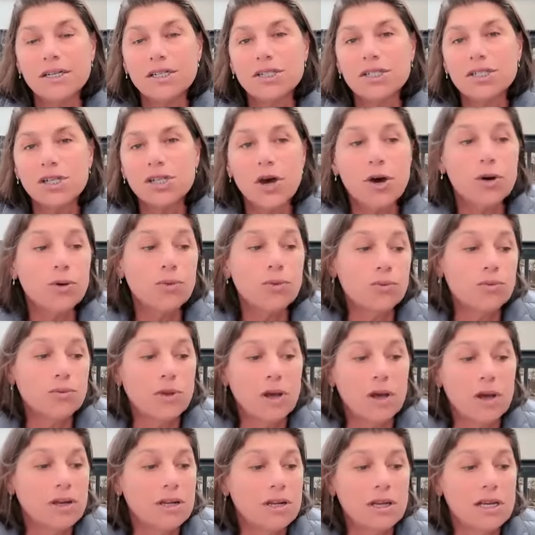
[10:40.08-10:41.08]
So
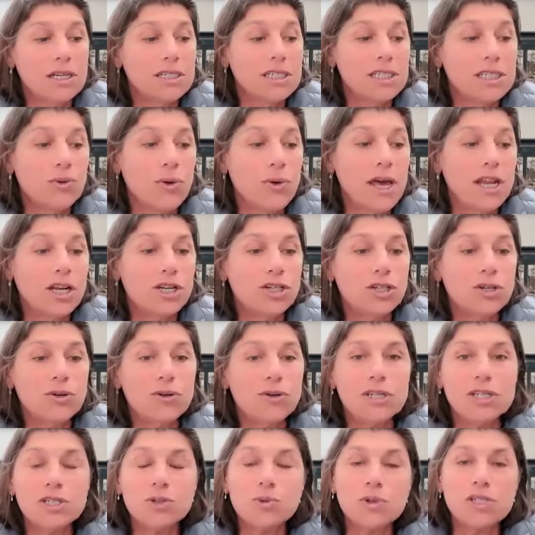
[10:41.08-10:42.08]
an easy way to do
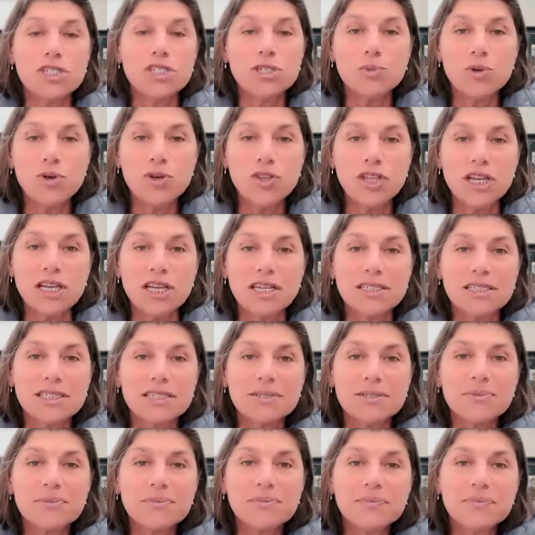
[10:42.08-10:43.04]
it is with smoothies.